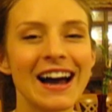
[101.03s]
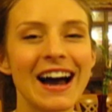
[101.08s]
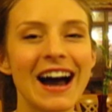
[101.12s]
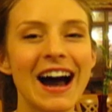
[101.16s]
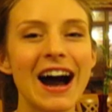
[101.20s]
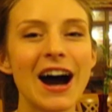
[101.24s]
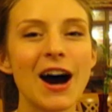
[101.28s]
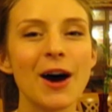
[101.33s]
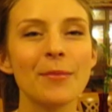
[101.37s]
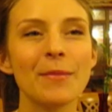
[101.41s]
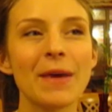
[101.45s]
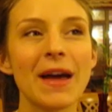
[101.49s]

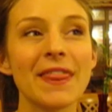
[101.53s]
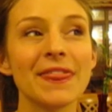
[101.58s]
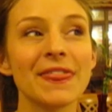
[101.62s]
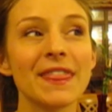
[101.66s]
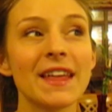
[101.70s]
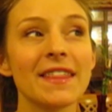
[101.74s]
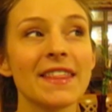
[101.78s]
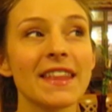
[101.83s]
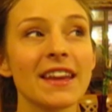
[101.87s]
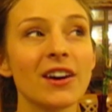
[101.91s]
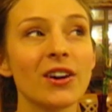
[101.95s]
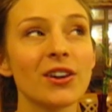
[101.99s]
And
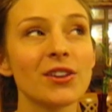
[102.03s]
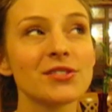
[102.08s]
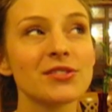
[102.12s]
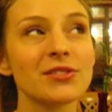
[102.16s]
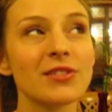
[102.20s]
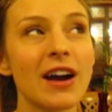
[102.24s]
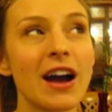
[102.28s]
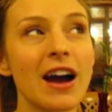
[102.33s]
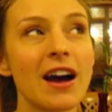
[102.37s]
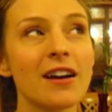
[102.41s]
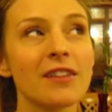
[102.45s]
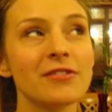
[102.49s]
then they also
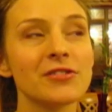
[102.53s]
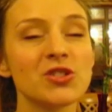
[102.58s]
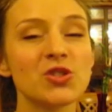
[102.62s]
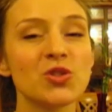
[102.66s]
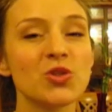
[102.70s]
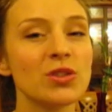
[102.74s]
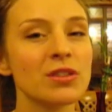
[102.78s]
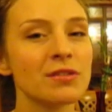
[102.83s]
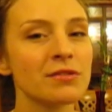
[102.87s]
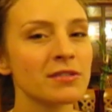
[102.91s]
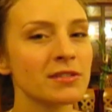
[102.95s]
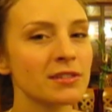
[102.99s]
have two
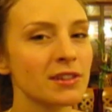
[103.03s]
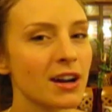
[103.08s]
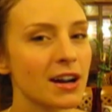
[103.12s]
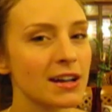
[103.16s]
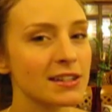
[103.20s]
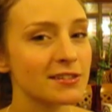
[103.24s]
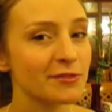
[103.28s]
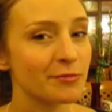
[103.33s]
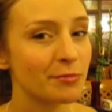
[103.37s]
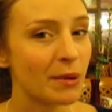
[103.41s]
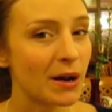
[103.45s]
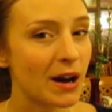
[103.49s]
different kinds
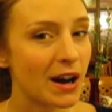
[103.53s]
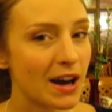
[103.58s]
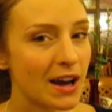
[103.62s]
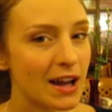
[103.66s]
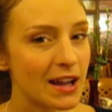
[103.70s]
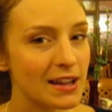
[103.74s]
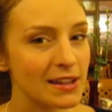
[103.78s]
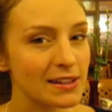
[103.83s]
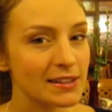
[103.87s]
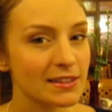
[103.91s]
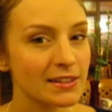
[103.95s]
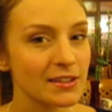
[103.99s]
of
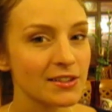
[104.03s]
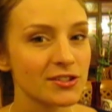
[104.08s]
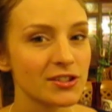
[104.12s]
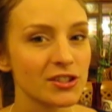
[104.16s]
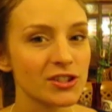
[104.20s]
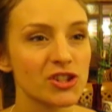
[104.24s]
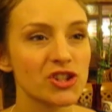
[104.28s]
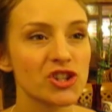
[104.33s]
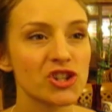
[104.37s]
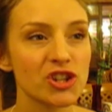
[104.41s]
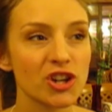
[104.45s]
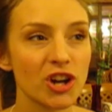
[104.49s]
pie. There's a
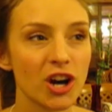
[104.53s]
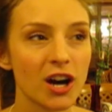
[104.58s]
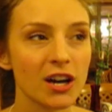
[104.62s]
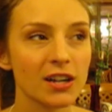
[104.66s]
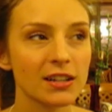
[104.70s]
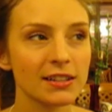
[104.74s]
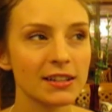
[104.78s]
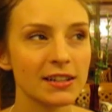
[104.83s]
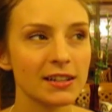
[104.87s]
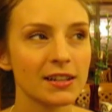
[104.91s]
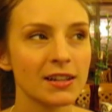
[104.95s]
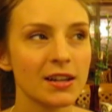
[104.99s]

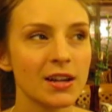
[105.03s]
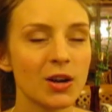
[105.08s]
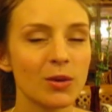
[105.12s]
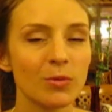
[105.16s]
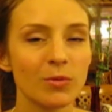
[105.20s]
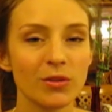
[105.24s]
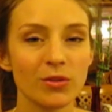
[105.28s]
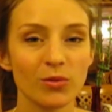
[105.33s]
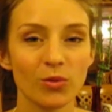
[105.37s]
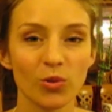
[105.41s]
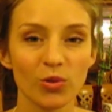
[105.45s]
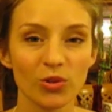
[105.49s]
chocolate
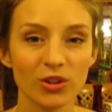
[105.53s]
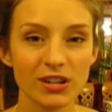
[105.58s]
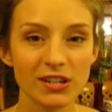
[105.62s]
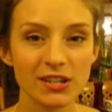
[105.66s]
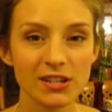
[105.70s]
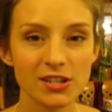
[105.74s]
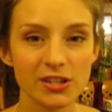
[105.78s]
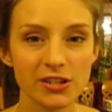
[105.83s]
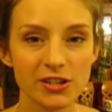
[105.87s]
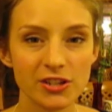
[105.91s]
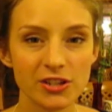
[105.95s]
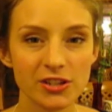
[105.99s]
with
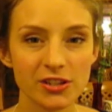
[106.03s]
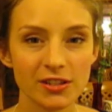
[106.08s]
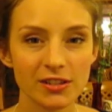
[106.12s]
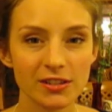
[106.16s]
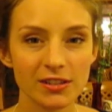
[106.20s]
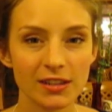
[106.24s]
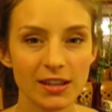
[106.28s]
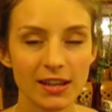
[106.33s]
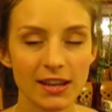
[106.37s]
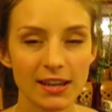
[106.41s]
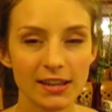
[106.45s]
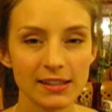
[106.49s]
orange
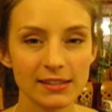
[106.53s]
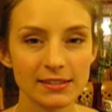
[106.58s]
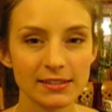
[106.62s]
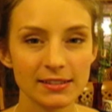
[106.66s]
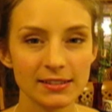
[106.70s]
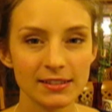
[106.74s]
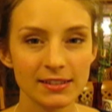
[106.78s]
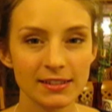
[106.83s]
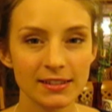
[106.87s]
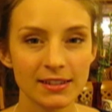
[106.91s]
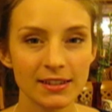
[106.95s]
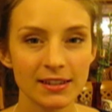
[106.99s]
in it,
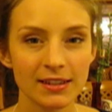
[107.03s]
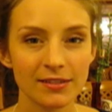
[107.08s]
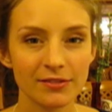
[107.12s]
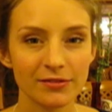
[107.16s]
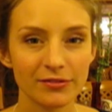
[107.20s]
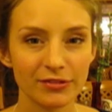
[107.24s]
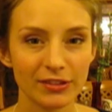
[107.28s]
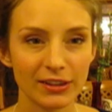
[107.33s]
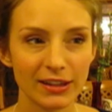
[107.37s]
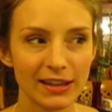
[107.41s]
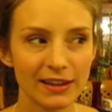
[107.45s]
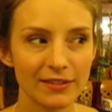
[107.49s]

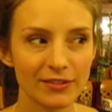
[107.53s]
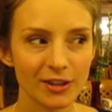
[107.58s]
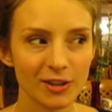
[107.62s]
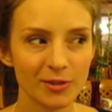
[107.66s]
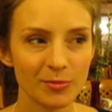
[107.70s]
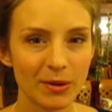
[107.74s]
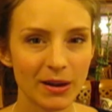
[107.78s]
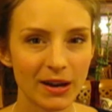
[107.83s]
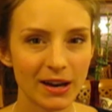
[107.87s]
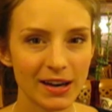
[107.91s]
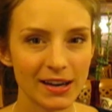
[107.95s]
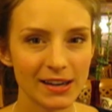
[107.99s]
flavored
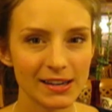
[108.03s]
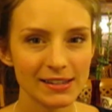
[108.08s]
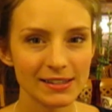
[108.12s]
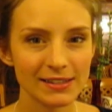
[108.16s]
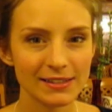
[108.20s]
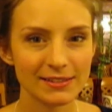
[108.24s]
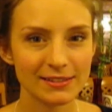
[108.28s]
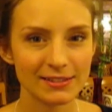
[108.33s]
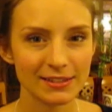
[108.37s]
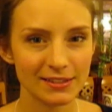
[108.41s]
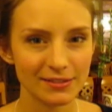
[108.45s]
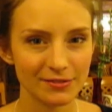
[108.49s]
pie,
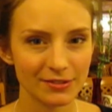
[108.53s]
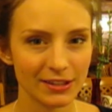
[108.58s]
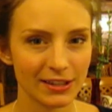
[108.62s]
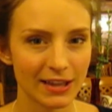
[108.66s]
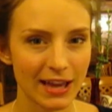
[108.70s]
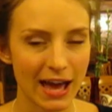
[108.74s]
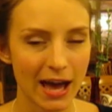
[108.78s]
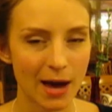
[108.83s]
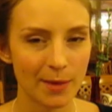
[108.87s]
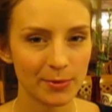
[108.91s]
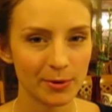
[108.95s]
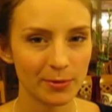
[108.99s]
instead of like an
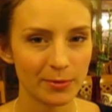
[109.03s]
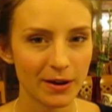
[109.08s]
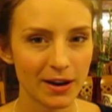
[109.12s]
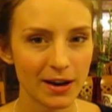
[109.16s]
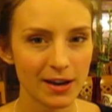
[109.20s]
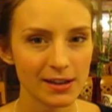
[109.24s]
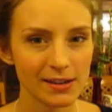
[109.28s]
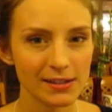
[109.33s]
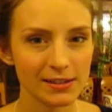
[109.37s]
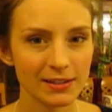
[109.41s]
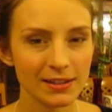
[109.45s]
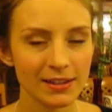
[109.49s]
apple
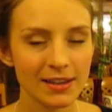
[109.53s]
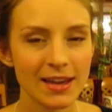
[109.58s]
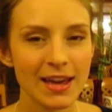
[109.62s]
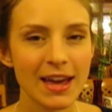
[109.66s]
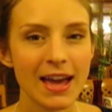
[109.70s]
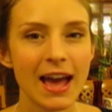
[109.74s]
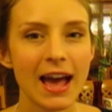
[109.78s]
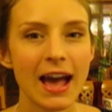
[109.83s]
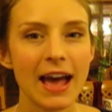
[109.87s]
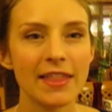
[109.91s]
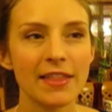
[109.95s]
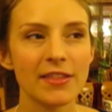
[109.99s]
pie.
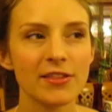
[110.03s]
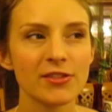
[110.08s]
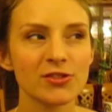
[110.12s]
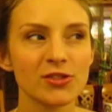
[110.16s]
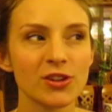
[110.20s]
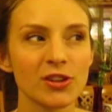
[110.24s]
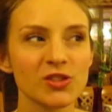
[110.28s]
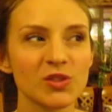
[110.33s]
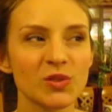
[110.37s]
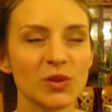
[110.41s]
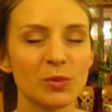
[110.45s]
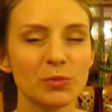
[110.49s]
And then there's
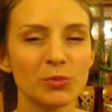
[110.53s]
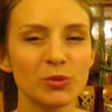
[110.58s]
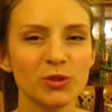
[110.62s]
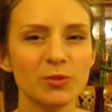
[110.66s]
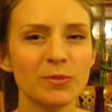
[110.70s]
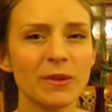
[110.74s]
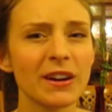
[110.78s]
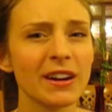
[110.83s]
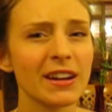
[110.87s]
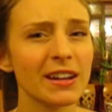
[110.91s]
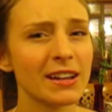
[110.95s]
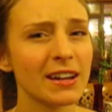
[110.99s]
also a
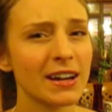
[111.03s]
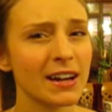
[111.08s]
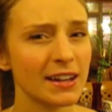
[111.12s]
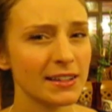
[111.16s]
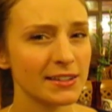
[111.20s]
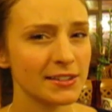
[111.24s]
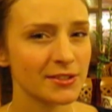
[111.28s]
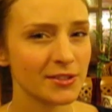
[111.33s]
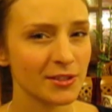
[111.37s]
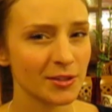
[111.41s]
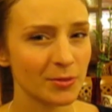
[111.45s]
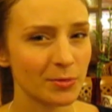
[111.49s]
blueberry
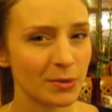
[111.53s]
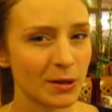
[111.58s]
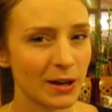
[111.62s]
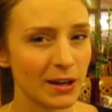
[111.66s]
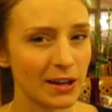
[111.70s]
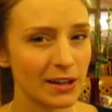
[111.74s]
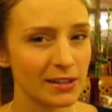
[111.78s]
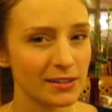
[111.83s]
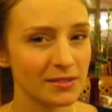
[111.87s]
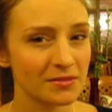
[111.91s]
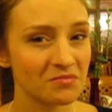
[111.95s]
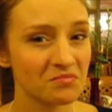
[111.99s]
custard
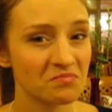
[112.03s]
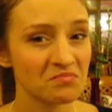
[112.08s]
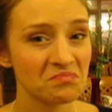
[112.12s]
pie.